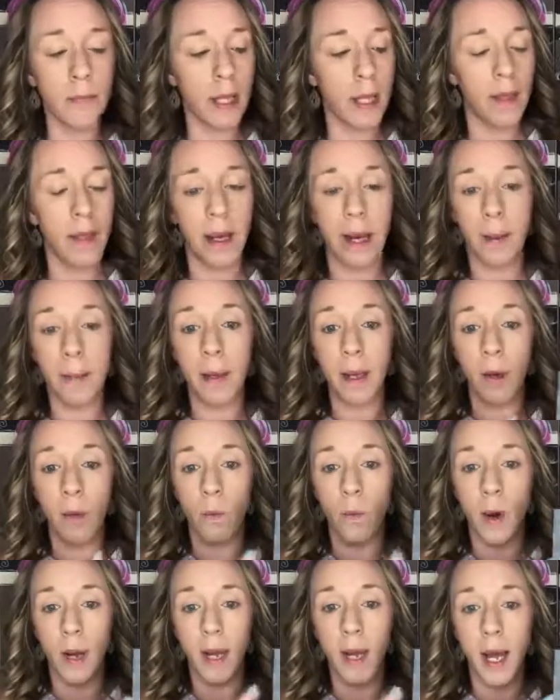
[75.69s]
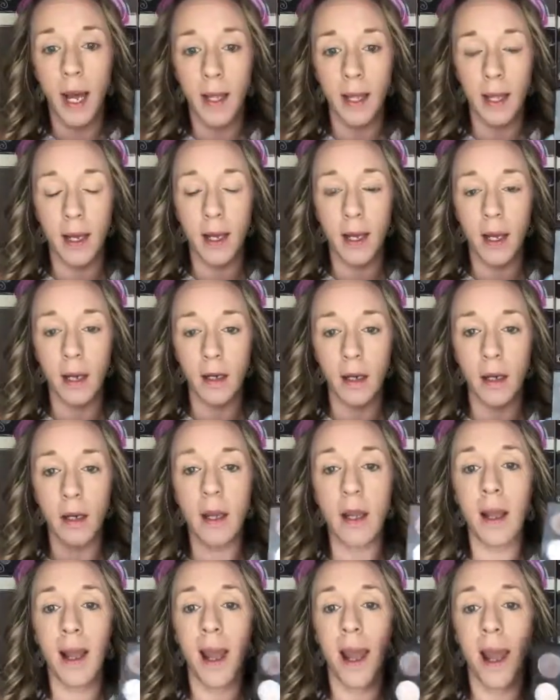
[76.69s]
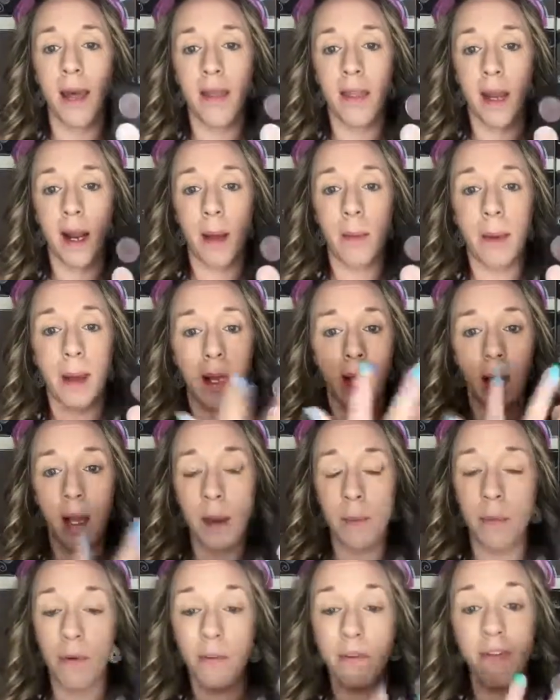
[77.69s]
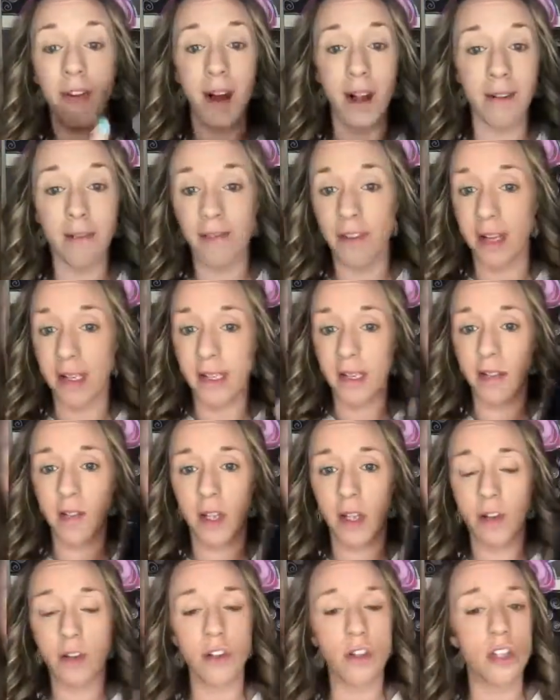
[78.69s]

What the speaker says: then I pick one highlight color, and then I pick a couple fun festive colors.